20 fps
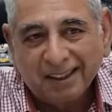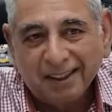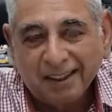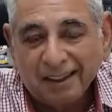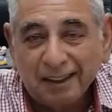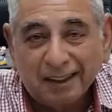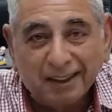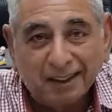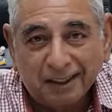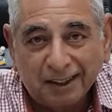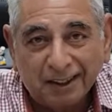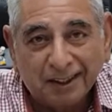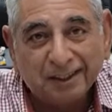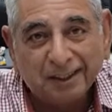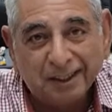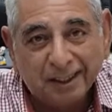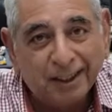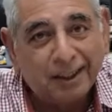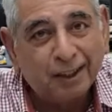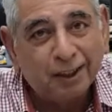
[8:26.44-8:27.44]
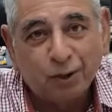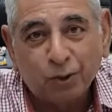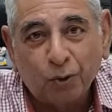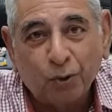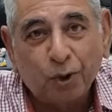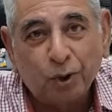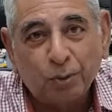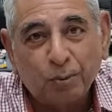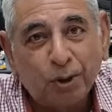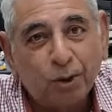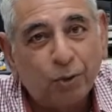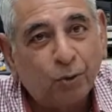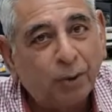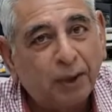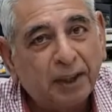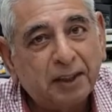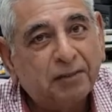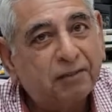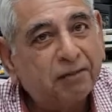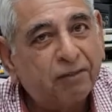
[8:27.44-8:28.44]
it is going to be
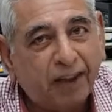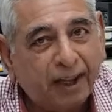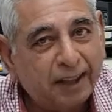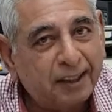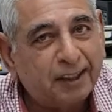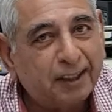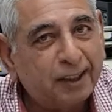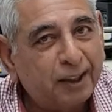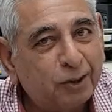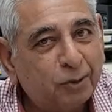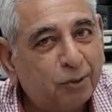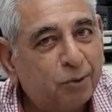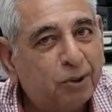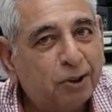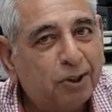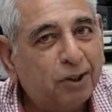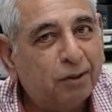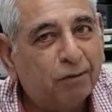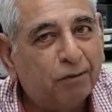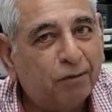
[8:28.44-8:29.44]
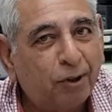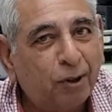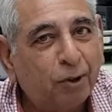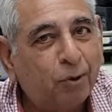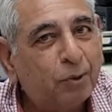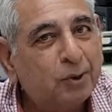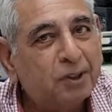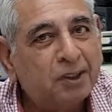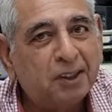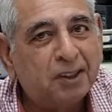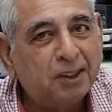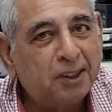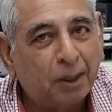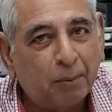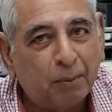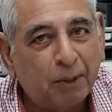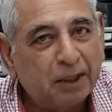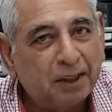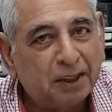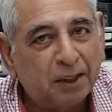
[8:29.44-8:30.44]
quite frightening to see the frequencies
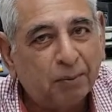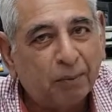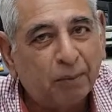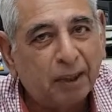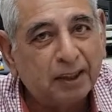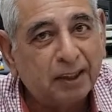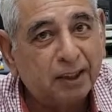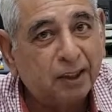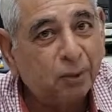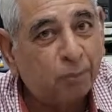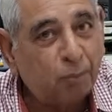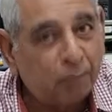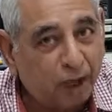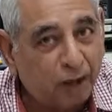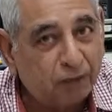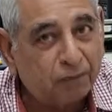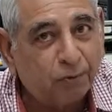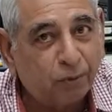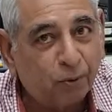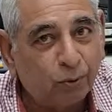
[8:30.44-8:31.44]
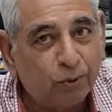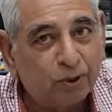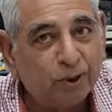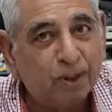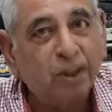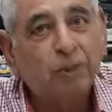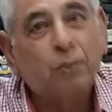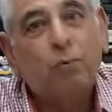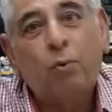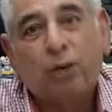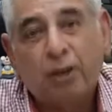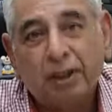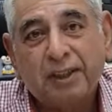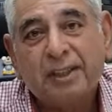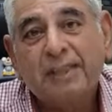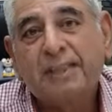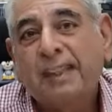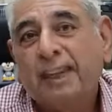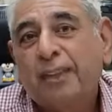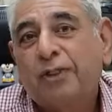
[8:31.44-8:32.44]
emitted by the smartphones and what it
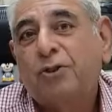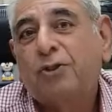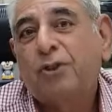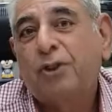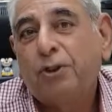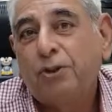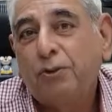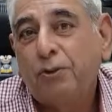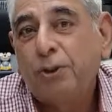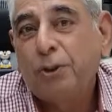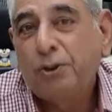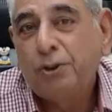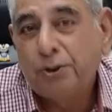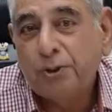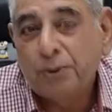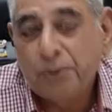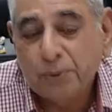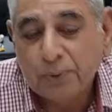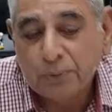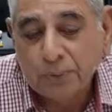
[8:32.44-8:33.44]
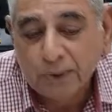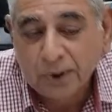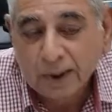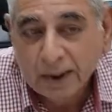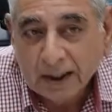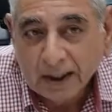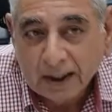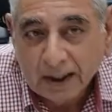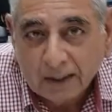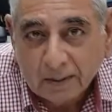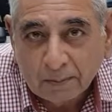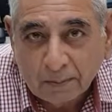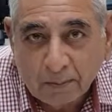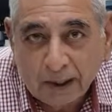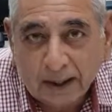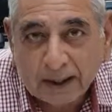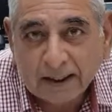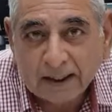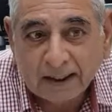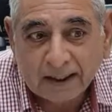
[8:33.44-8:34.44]
is actually doing to you.
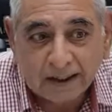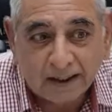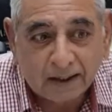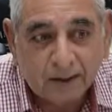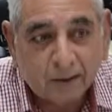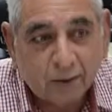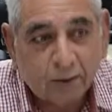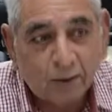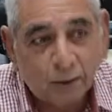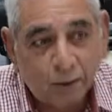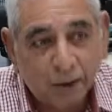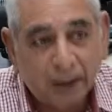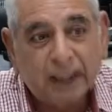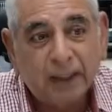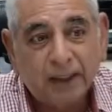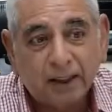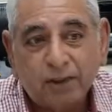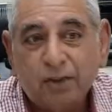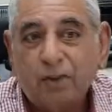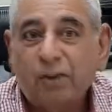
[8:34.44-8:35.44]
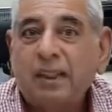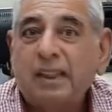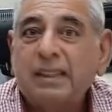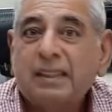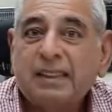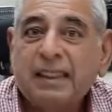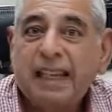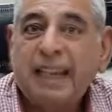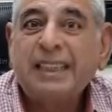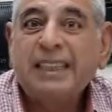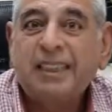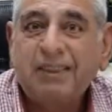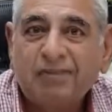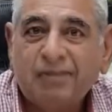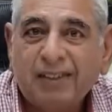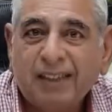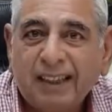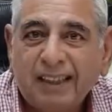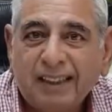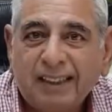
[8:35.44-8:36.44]
But we can today
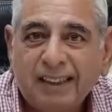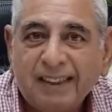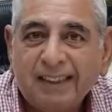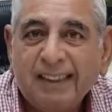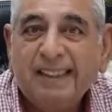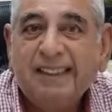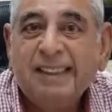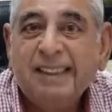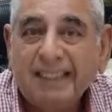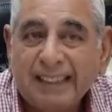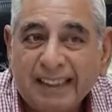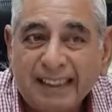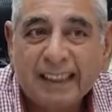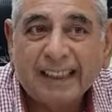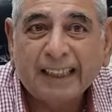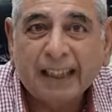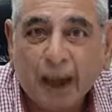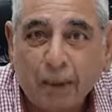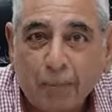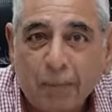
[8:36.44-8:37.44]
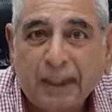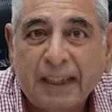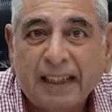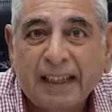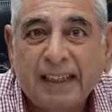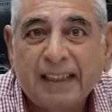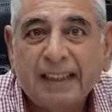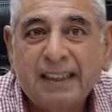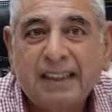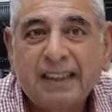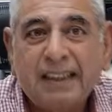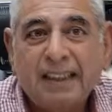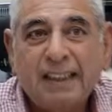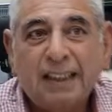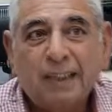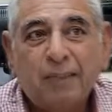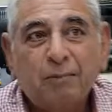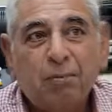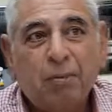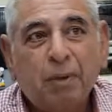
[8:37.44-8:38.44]
scientifically see that happening.
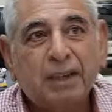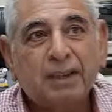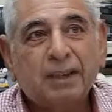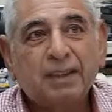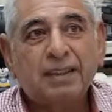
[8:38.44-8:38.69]
But